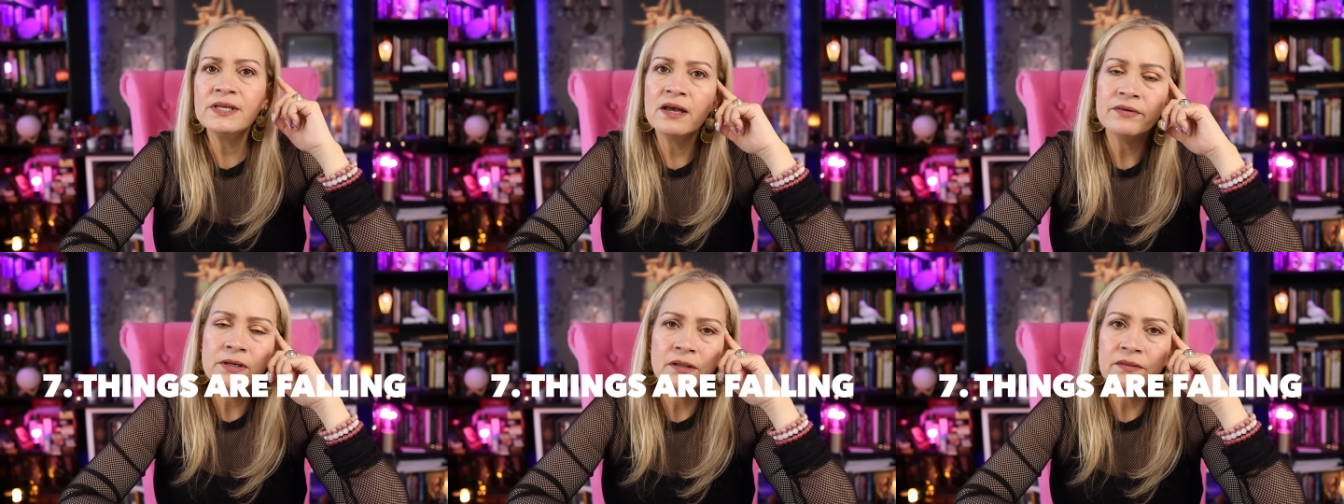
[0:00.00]

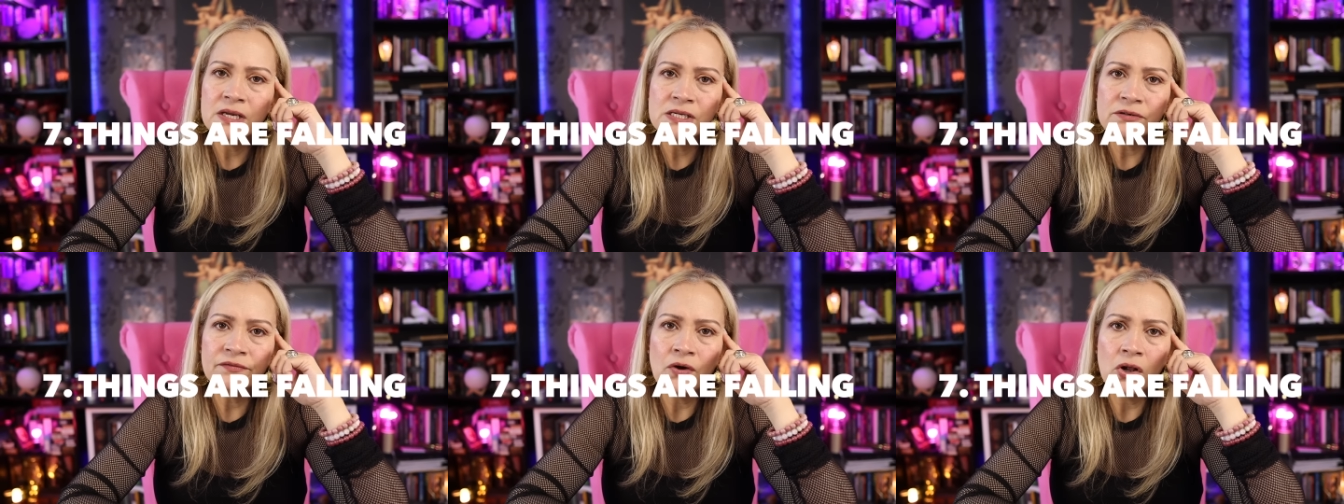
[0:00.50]
seven,
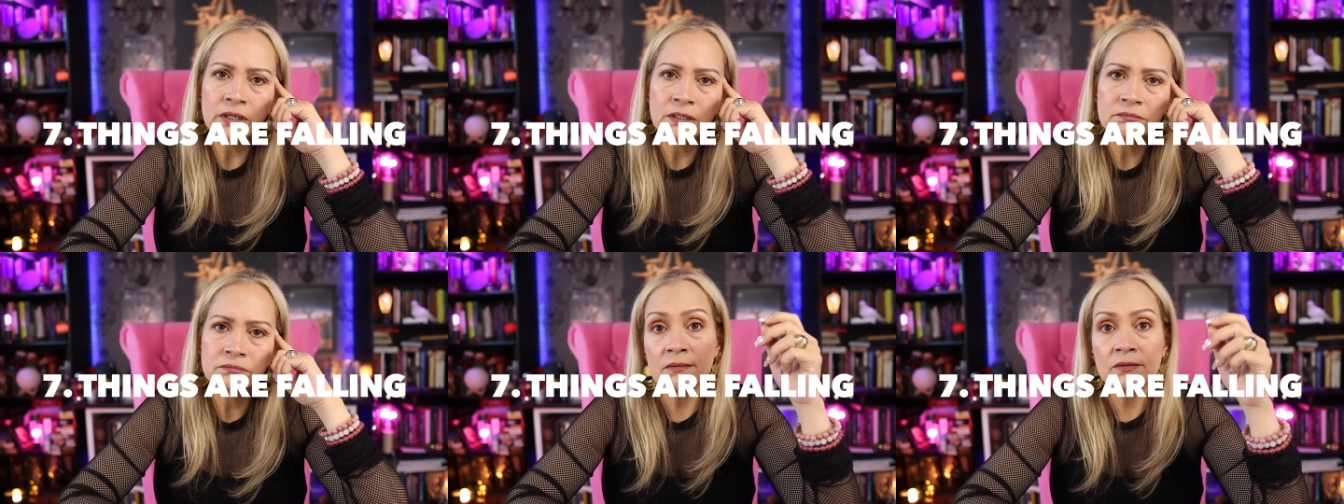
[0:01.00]
things are
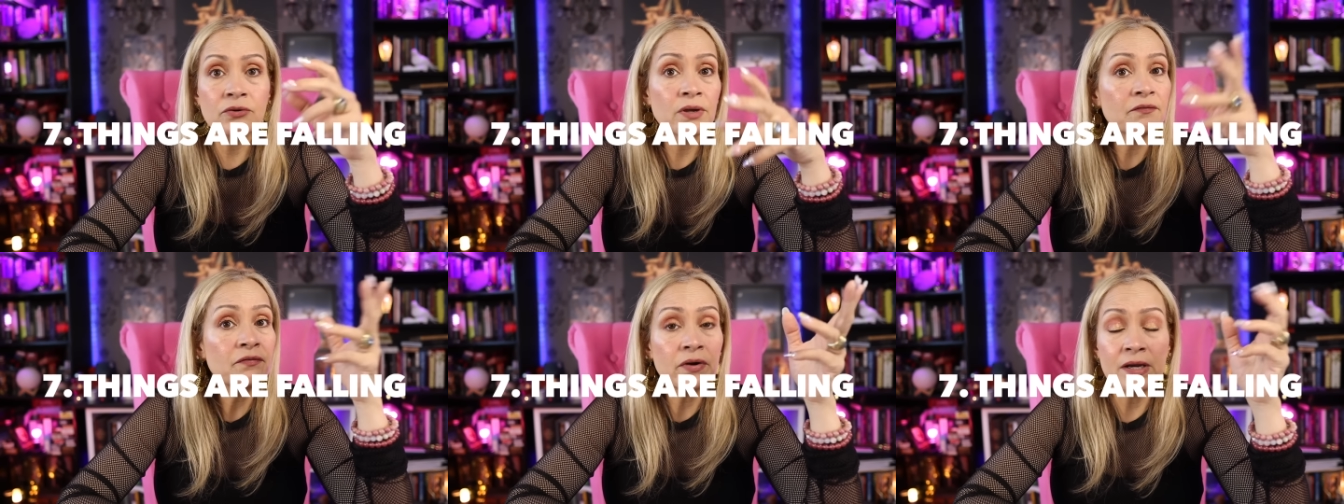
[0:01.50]
falling. You
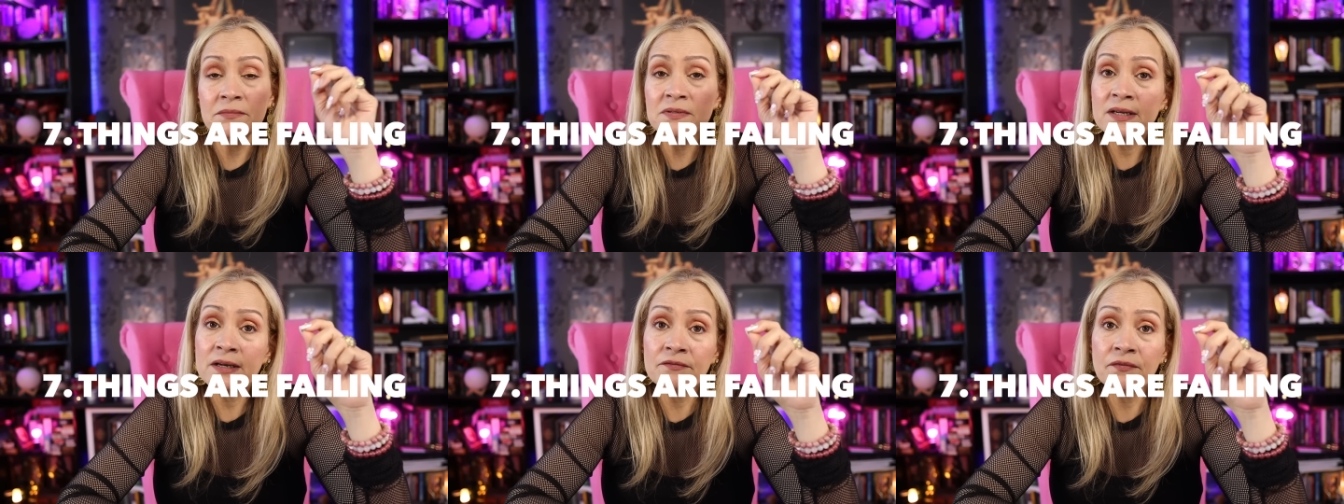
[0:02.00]
get frames
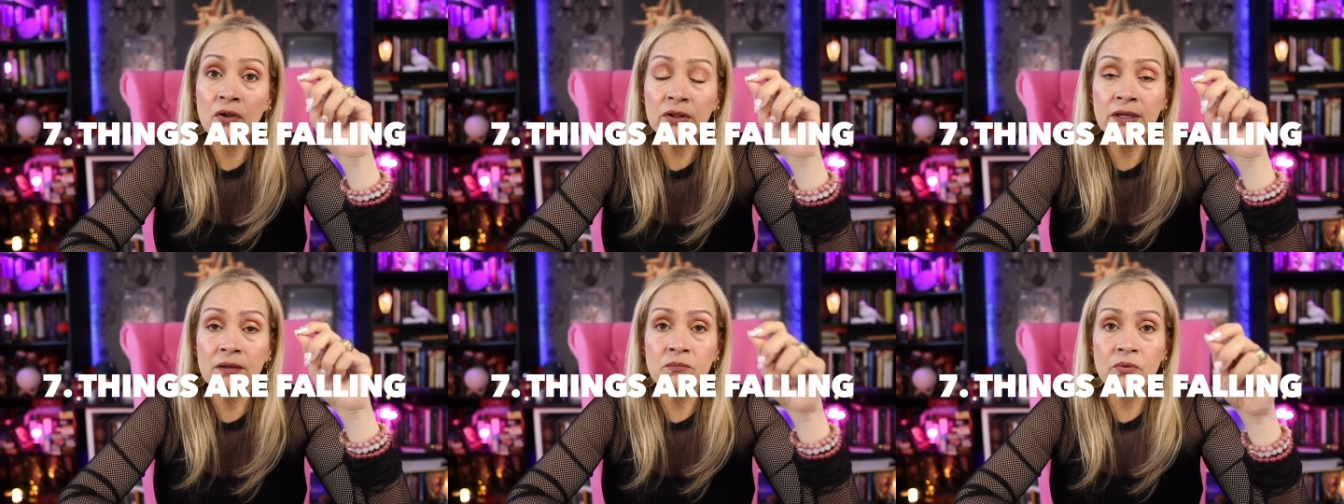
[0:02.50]
that are
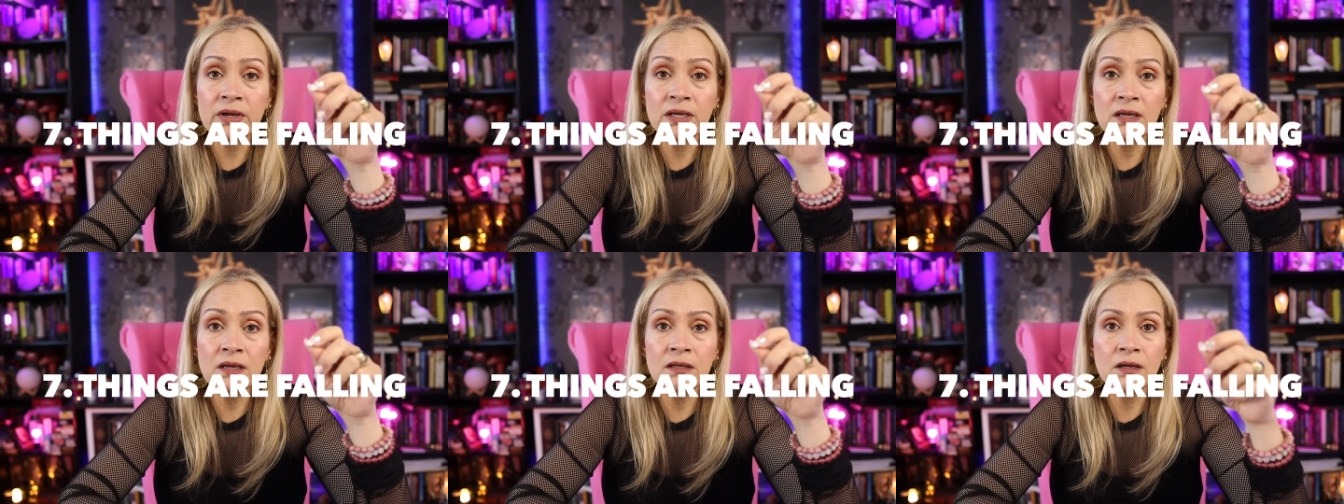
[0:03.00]
falling and
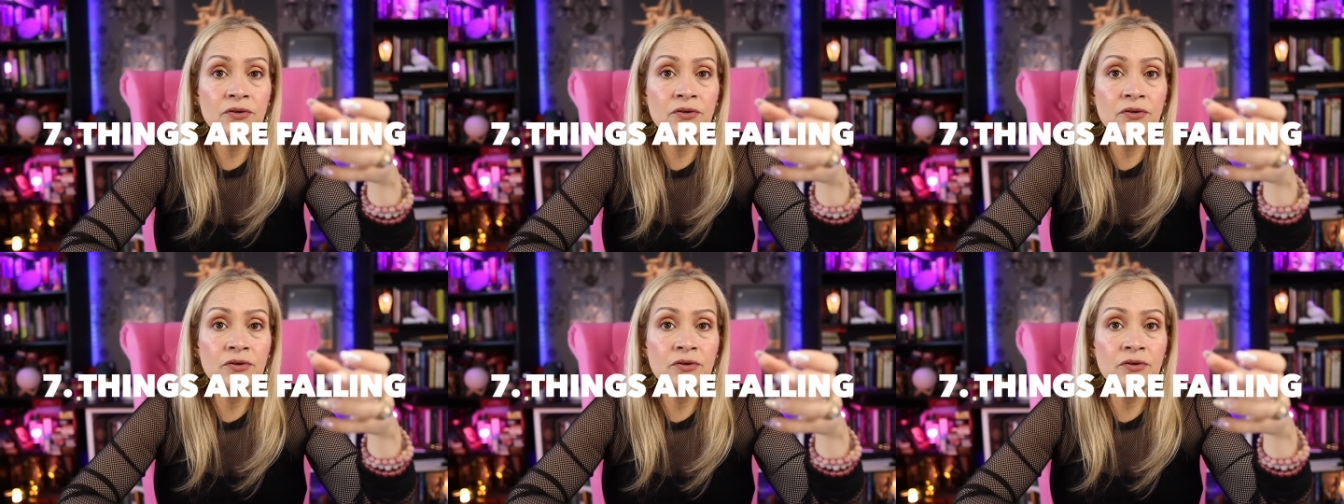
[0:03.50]
breaking.